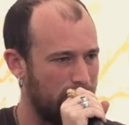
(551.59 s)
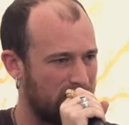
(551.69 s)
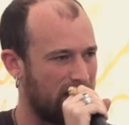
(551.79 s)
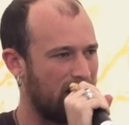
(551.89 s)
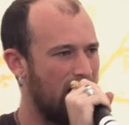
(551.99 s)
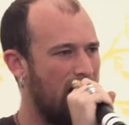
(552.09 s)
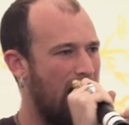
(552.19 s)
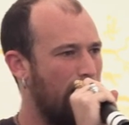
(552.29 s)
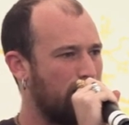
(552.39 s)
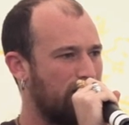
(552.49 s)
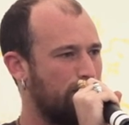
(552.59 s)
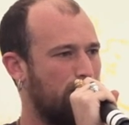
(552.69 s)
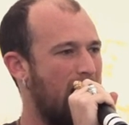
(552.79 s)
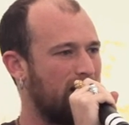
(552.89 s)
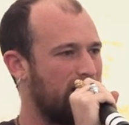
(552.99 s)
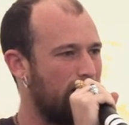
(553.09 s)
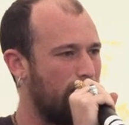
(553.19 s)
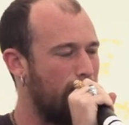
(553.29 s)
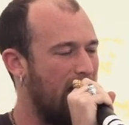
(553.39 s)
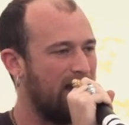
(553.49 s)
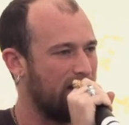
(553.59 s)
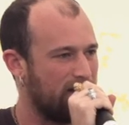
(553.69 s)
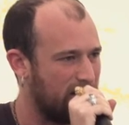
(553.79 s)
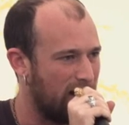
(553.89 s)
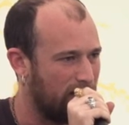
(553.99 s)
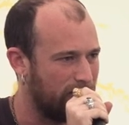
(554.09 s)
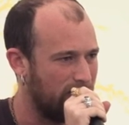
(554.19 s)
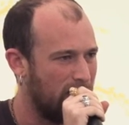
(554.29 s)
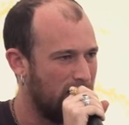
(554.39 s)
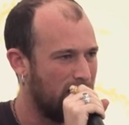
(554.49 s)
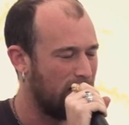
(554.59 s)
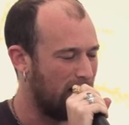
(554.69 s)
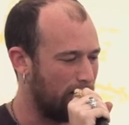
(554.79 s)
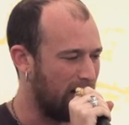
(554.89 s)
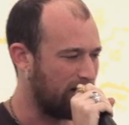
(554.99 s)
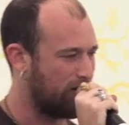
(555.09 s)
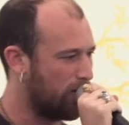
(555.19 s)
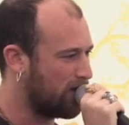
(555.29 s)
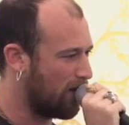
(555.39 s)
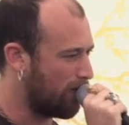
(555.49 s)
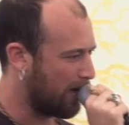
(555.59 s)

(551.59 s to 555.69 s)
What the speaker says: It was like I was just practicing making stuff. I'm like shooting stuff.